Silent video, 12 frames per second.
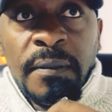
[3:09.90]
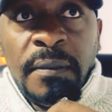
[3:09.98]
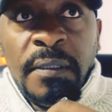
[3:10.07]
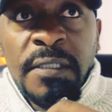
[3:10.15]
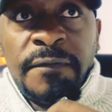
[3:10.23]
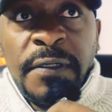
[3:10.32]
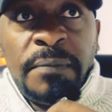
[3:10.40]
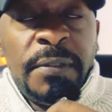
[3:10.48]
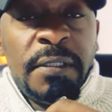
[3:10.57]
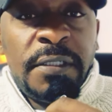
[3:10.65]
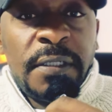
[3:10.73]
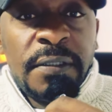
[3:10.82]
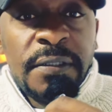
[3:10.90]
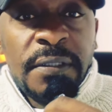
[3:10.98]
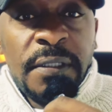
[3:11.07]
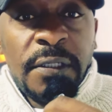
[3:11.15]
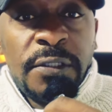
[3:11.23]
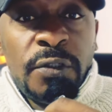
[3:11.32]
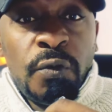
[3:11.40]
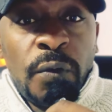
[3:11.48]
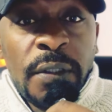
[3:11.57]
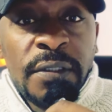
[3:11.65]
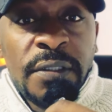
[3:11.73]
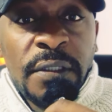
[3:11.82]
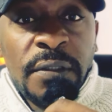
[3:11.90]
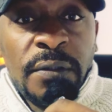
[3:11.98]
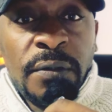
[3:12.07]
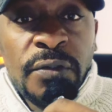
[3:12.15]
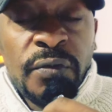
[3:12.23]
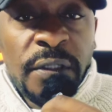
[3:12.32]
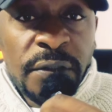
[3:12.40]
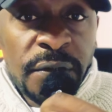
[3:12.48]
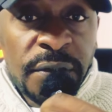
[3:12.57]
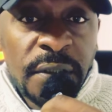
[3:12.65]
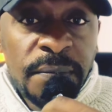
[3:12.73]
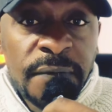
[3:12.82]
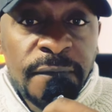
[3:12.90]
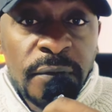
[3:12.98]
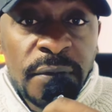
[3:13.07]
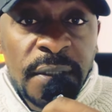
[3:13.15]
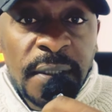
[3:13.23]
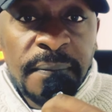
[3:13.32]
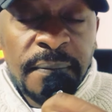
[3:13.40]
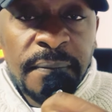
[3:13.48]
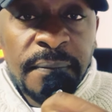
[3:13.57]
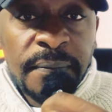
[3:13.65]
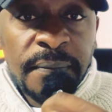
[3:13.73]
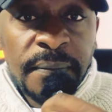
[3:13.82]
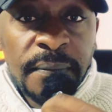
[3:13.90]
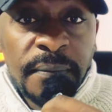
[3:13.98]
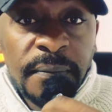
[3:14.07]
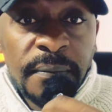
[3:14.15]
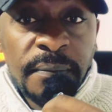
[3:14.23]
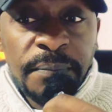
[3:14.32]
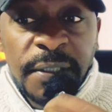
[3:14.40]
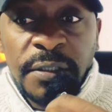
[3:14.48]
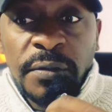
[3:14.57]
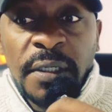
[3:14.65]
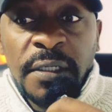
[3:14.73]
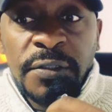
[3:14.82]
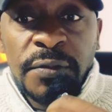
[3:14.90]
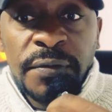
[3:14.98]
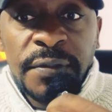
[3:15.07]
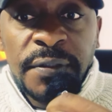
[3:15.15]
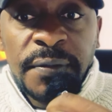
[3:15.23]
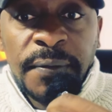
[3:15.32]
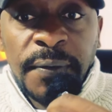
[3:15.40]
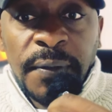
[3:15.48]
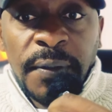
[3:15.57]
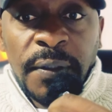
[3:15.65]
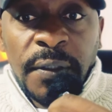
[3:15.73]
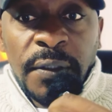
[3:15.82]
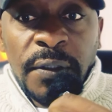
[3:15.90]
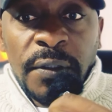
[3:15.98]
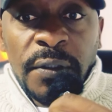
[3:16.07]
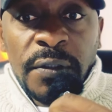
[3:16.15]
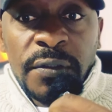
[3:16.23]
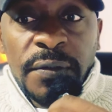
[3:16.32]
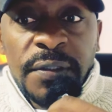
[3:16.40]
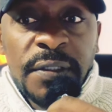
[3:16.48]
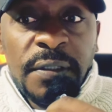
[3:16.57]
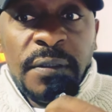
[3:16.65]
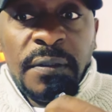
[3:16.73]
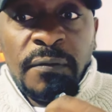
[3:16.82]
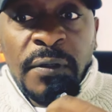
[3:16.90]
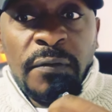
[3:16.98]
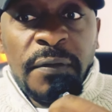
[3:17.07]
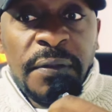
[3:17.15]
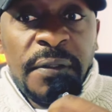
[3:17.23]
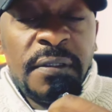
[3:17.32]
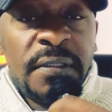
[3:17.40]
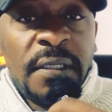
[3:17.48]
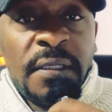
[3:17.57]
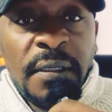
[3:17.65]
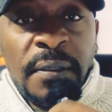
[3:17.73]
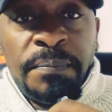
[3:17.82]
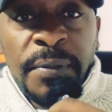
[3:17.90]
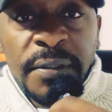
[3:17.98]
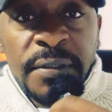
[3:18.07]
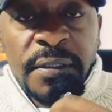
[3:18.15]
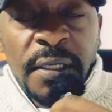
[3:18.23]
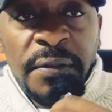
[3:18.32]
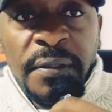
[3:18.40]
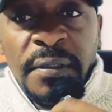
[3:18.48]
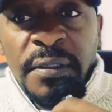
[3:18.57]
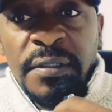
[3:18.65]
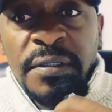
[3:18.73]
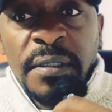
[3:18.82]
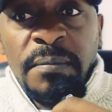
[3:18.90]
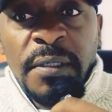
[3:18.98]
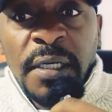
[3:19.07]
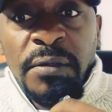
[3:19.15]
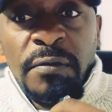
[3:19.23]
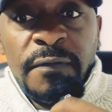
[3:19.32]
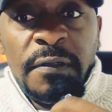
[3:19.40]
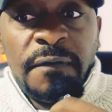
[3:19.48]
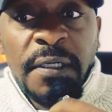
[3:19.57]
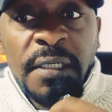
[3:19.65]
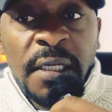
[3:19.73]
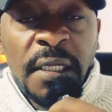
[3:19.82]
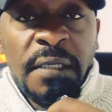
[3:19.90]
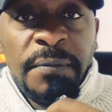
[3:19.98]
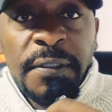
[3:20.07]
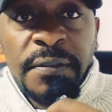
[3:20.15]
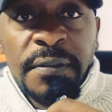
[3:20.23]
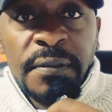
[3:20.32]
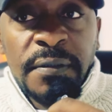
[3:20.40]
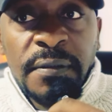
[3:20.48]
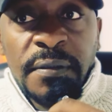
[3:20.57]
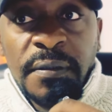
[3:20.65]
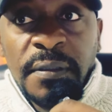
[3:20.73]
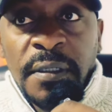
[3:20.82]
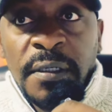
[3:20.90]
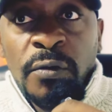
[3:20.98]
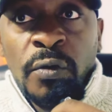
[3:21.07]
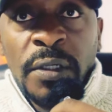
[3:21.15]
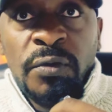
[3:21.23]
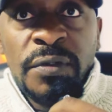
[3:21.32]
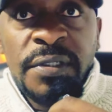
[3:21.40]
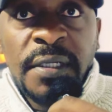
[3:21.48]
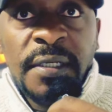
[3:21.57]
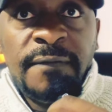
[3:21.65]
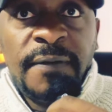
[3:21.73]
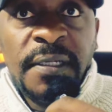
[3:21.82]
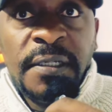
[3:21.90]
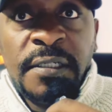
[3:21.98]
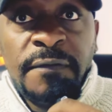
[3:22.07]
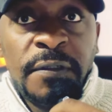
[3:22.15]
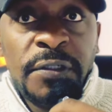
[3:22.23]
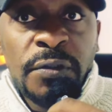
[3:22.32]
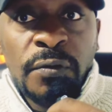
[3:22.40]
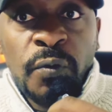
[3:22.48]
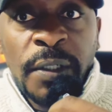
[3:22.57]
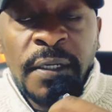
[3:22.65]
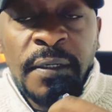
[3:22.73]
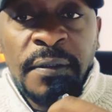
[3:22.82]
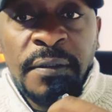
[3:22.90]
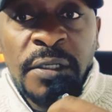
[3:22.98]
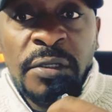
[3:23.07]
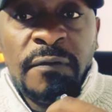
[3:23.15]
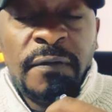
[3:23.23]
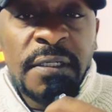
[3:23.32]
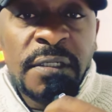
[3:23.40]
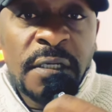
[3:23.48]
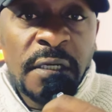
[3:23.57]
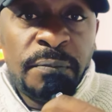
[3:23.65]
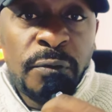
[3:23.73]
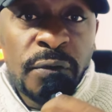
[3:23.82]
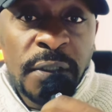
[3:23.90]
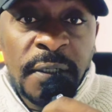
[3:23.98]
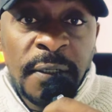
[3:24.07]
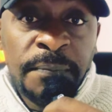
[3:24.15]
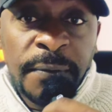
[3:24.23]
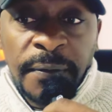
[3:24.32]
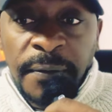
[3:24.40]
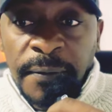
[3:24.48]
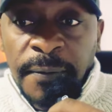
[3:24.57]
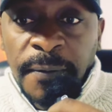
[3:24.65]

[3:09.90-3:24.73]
there's a very big chance that you was in those relationships for some particular lessons. So you see, one of the things that the empaths, I think it is some kind of divine alignment, or I could say divine intervention, where the universe can put an empath